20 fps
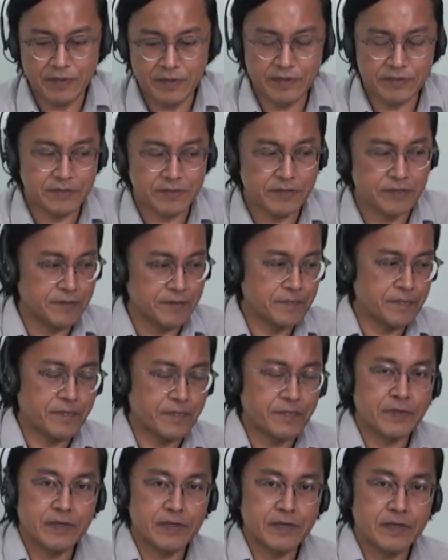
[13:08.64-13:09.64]
Yes.
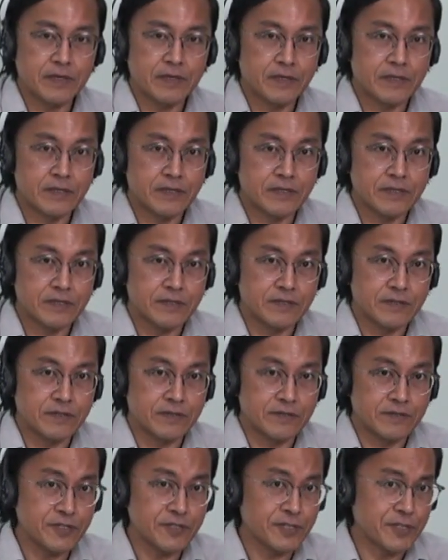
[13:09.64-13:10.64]

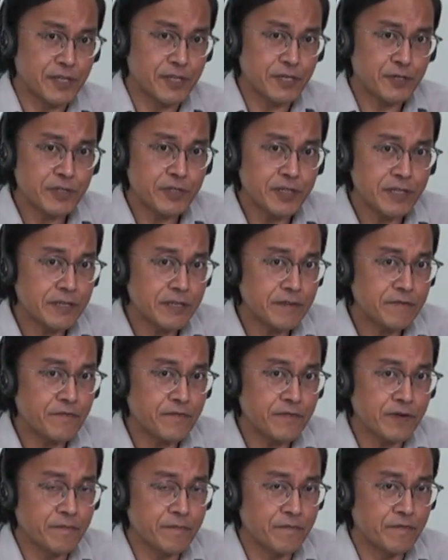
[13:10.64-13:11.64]
This is Adrian Lee
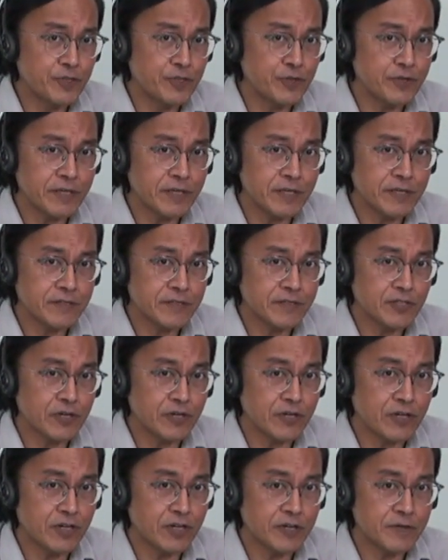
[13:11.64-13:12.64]
from
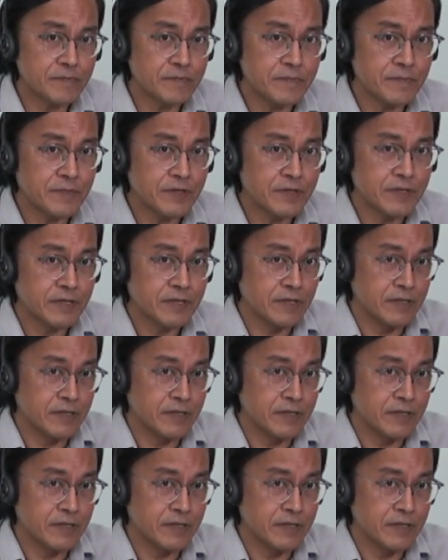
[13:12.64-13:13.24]
videolane.com.